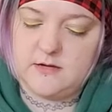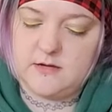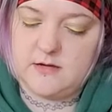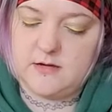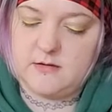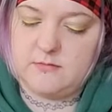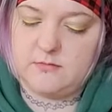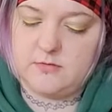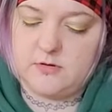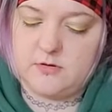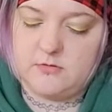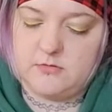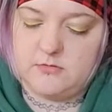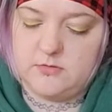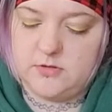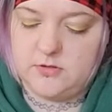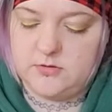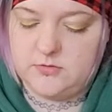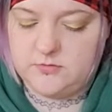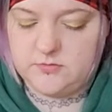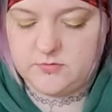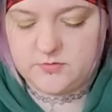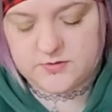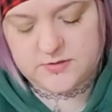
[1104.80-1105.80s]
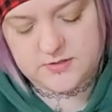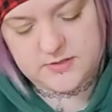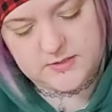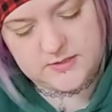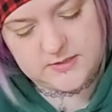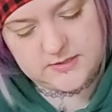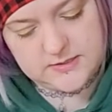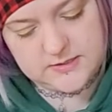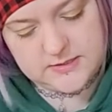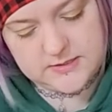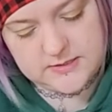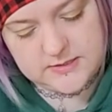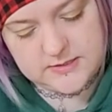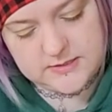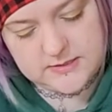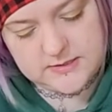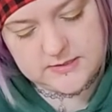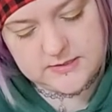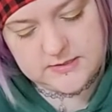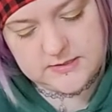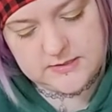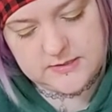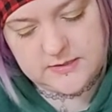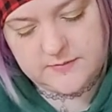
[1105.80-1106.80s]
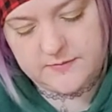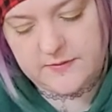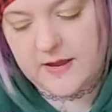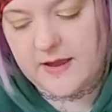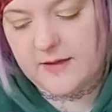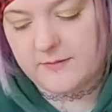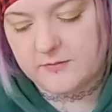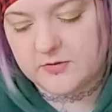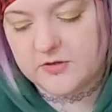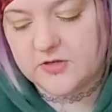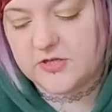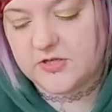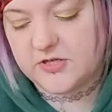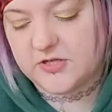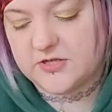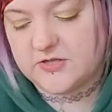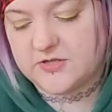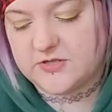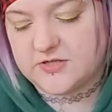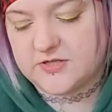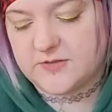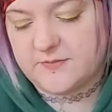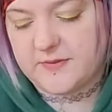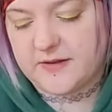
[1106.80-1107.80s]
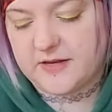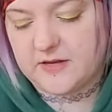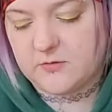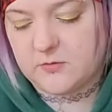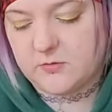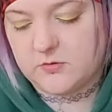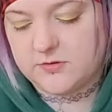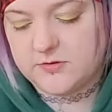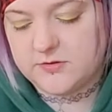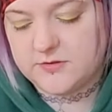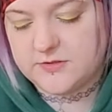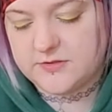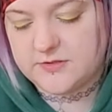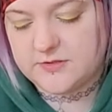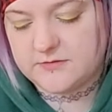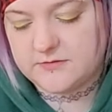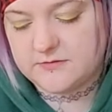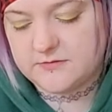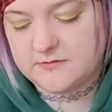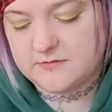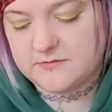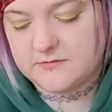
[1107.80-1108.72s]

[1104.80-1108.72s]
I'm going to use the pink ones.